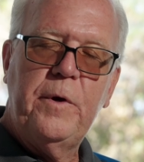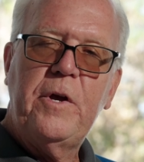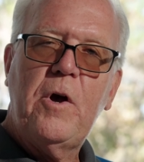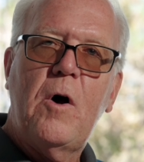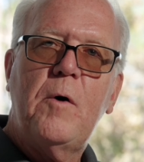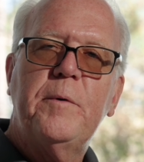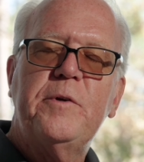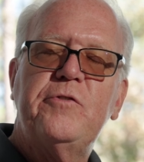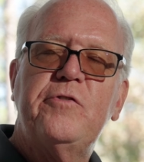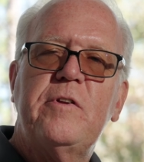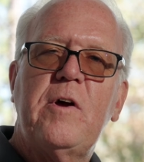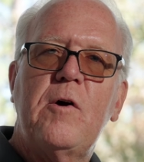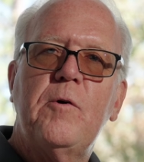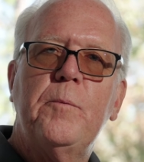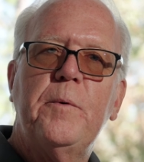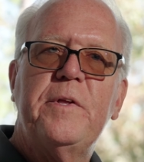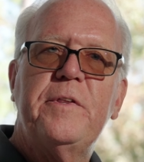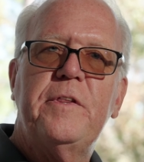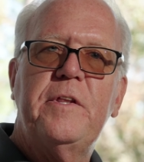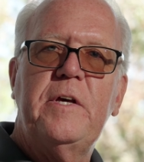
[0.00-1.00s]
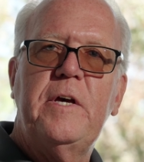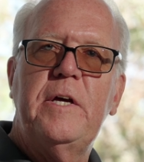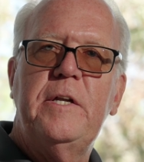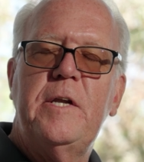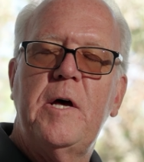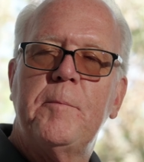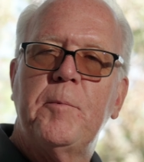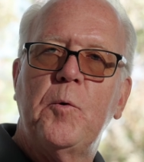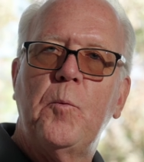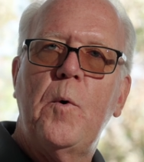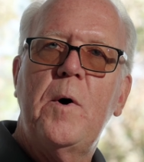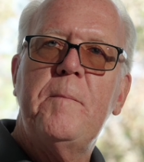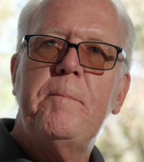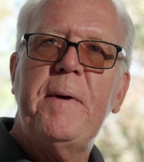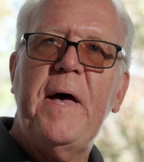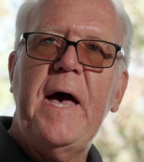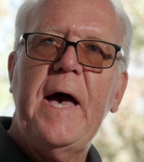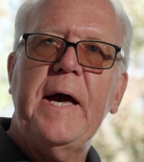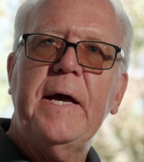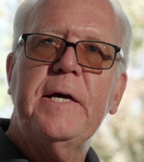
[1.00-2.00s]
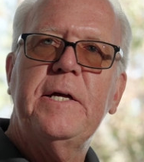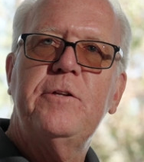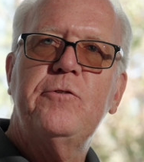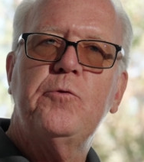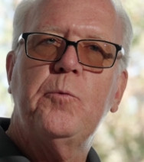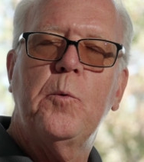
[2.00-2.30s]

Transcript: always start with the number 1 package,